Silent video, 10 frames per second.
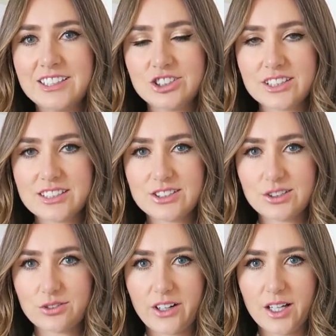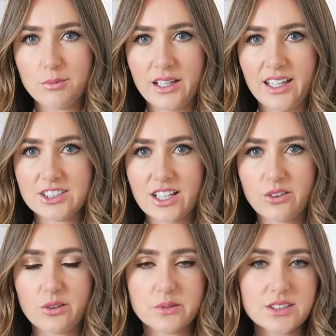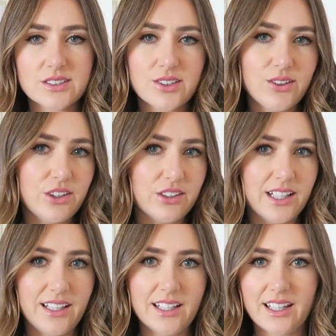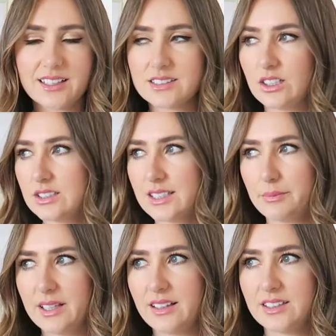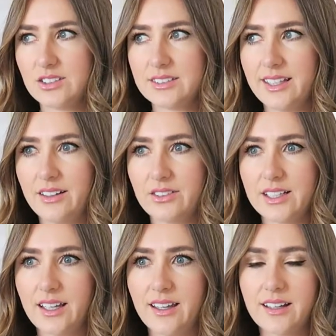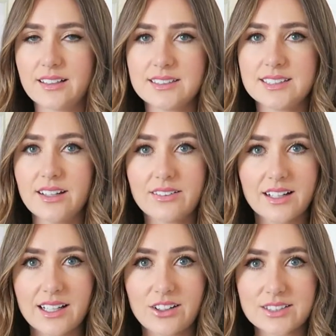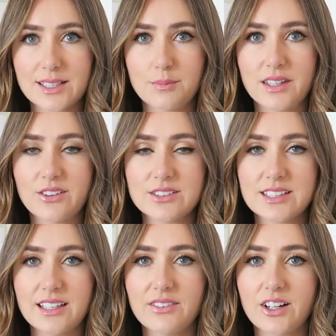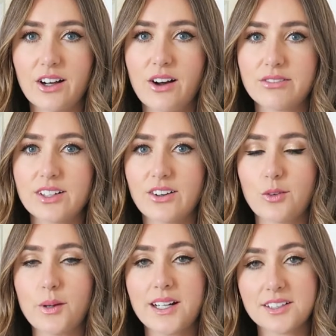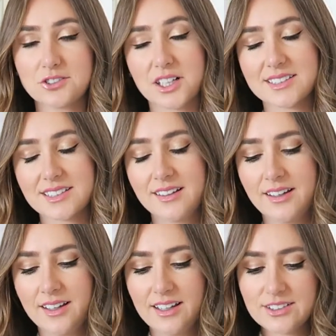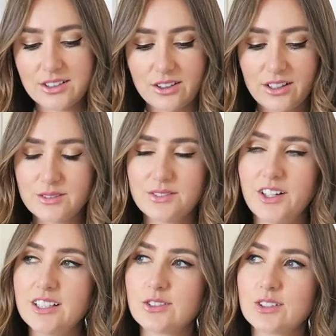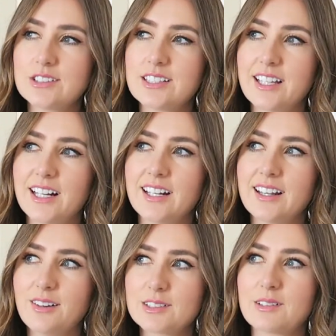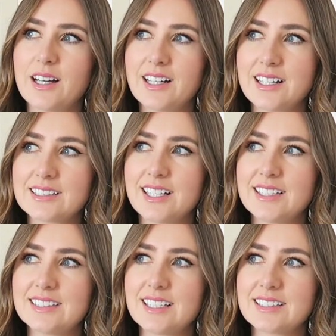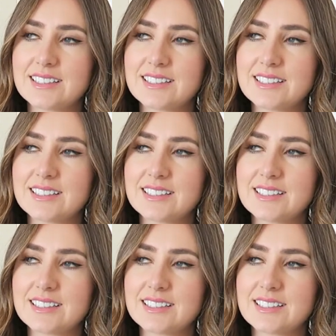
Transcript: just to frame the edge. I thought it was so unique, and it's not something that you see every day, and it's definitely not something you see very often on a wedding dress. So I was very drawn to that, and that was quite an exciting